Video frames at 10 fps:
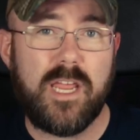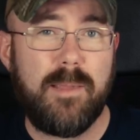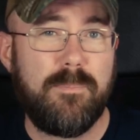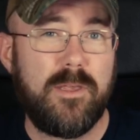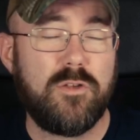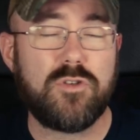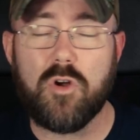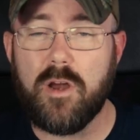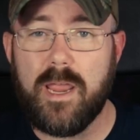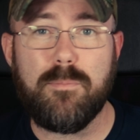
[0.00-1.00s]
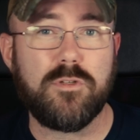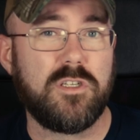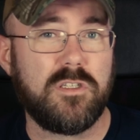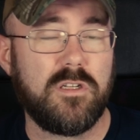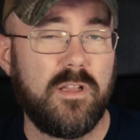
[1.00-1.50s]
APUs are able
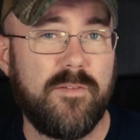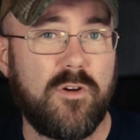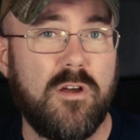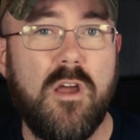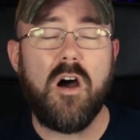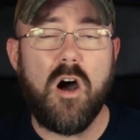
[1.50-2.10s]
to deliver,